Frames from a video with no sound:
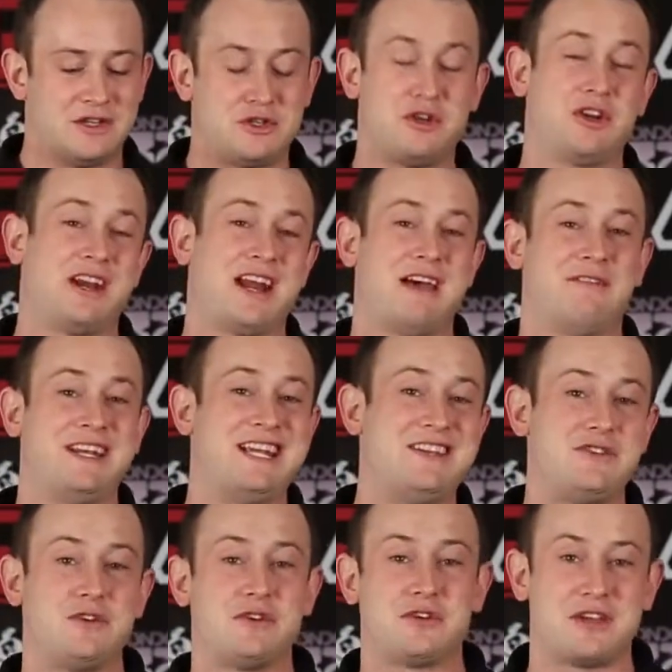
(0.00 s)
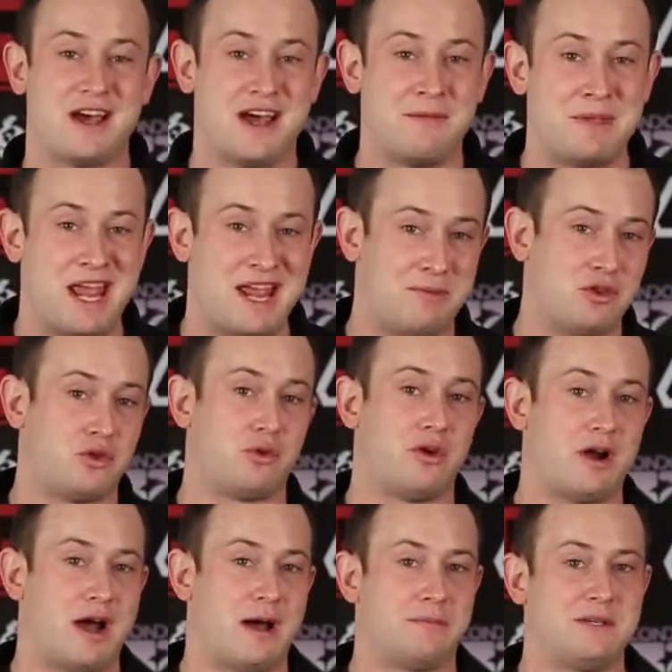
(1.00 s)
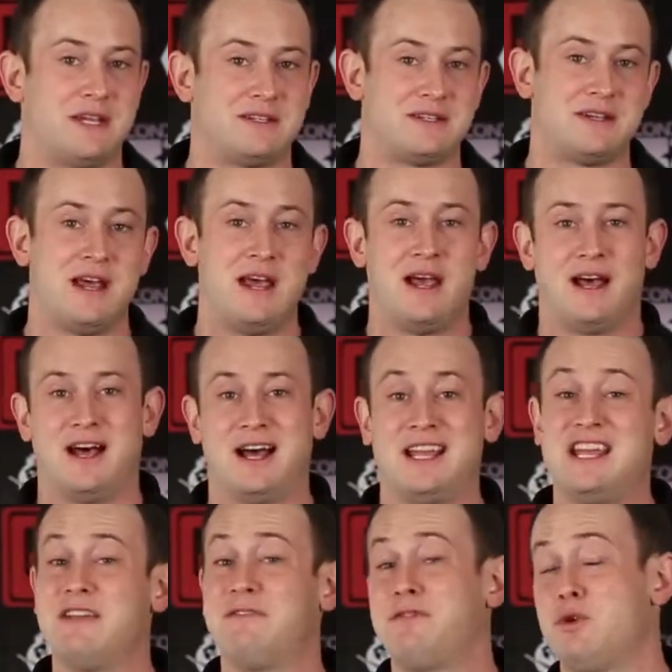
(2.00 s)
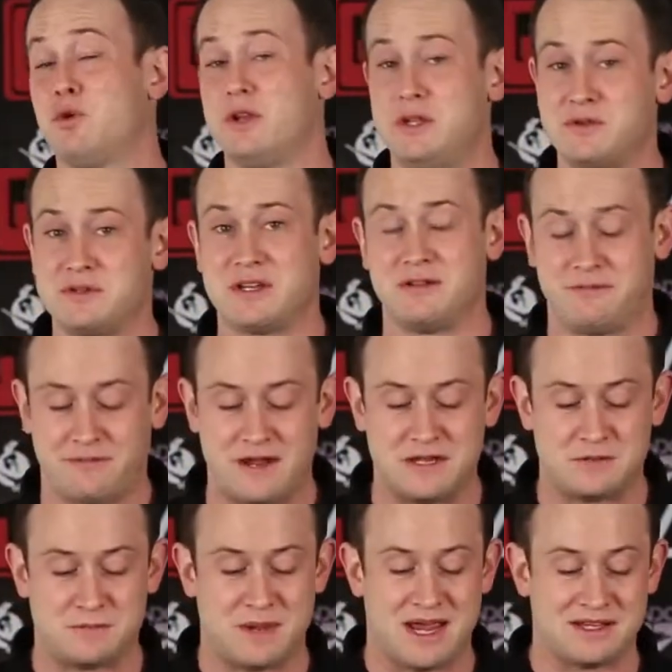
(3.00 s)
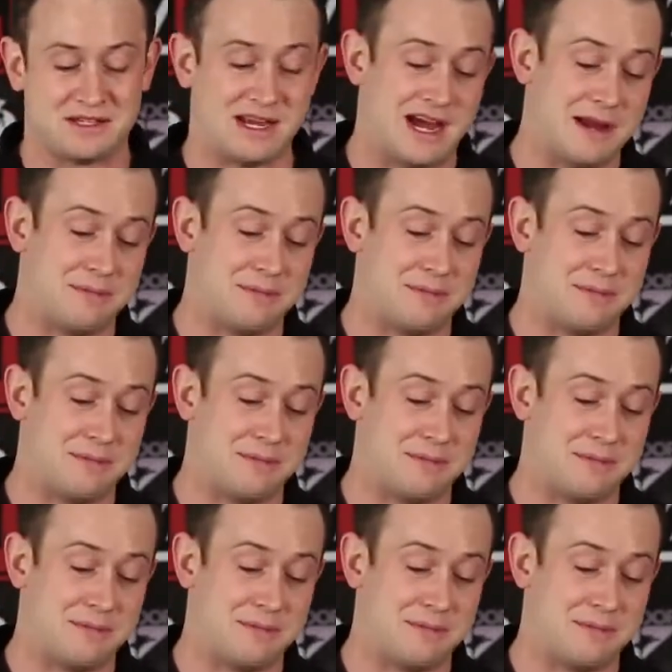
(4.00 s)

So you're gonna have an easier time aiming through your optics if you were using a face mask.